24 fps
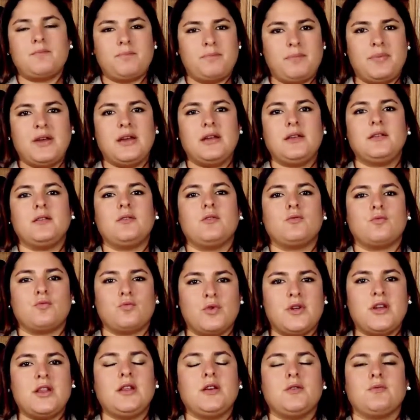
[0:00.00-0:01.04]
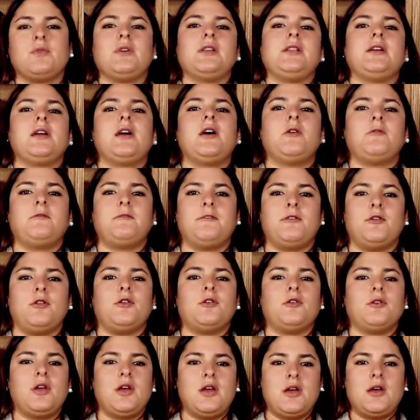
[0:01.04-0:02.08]
been really, really
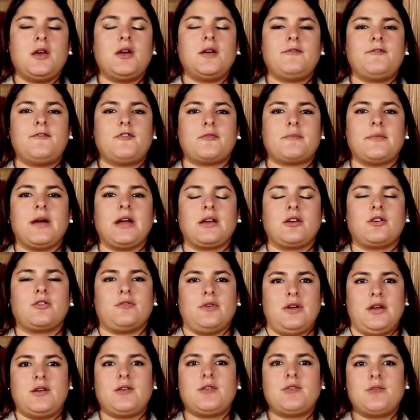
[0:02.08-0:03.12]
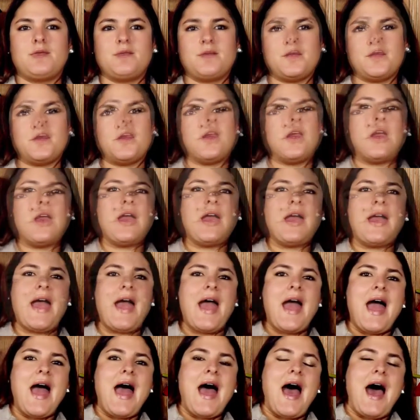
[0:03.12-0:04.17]
helpful for my career.
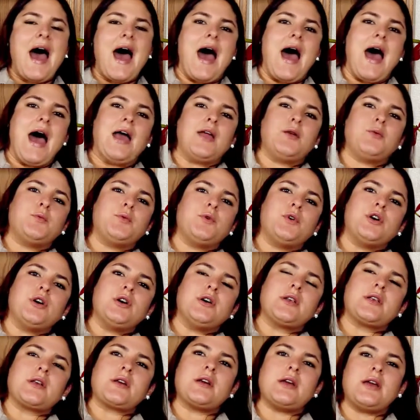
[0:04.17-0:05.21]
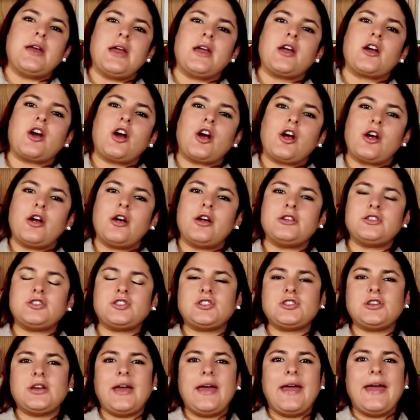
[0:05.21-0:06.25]
I would
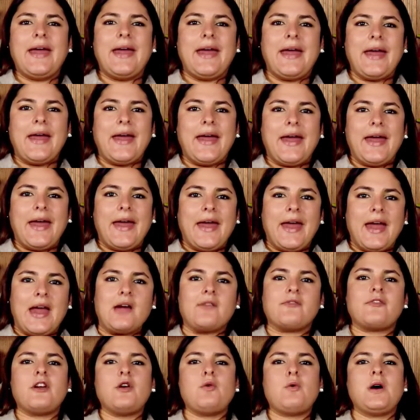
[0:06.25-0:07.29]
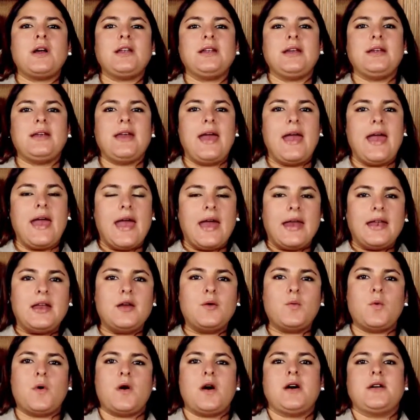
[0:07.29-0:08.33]
encourage everyone and
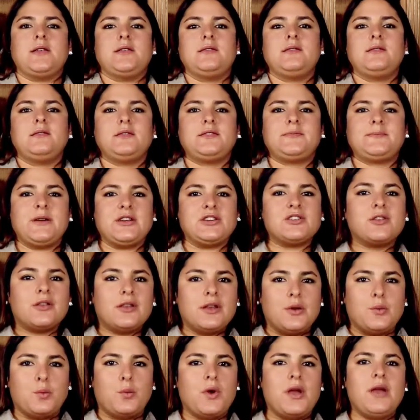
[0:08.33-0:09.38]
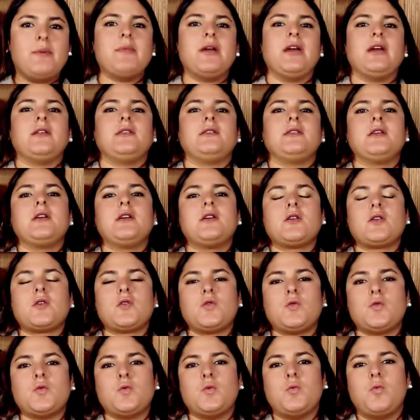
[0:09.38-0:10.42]
anyone, especially women
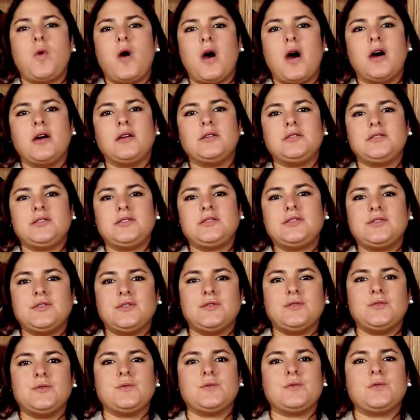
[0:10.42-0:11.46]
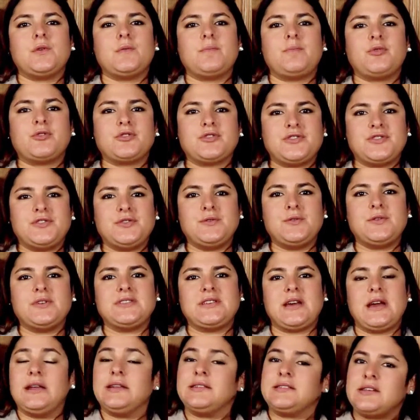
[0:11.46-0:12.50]
who want to pursue a
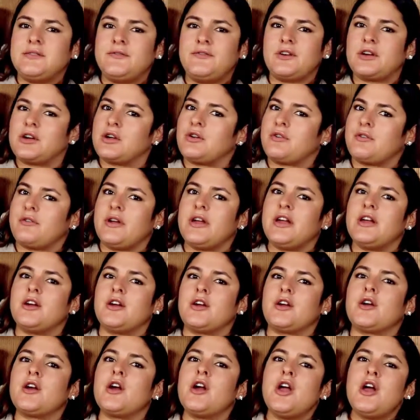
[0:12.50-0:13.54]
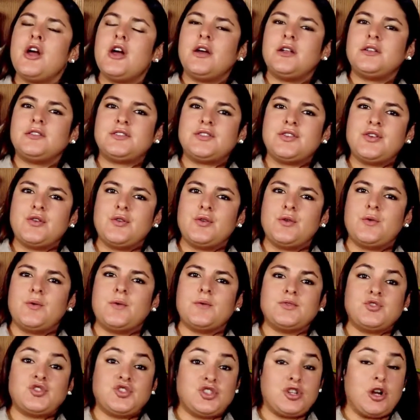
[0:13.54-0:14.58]
scientific career, to
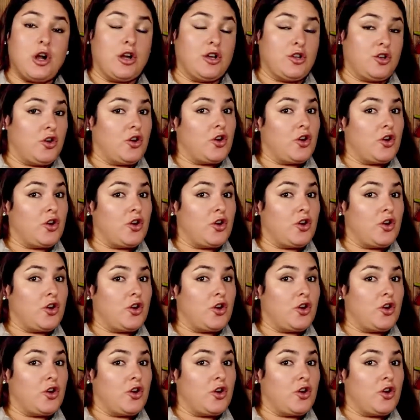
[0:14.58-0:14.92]
start